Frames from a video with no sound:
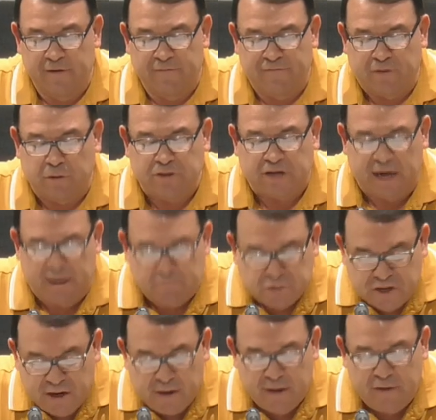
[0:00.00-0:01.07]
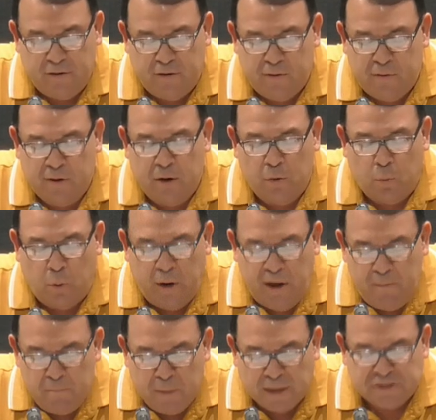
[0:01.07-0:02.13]
Folks, I am telling you, we
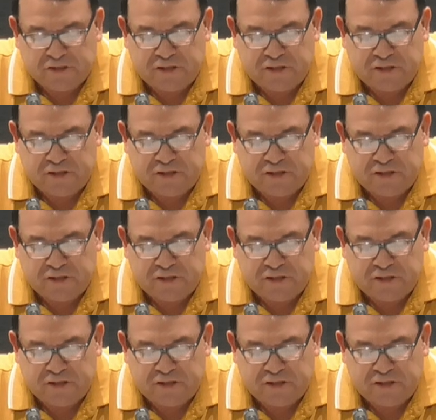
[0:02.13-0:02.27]
must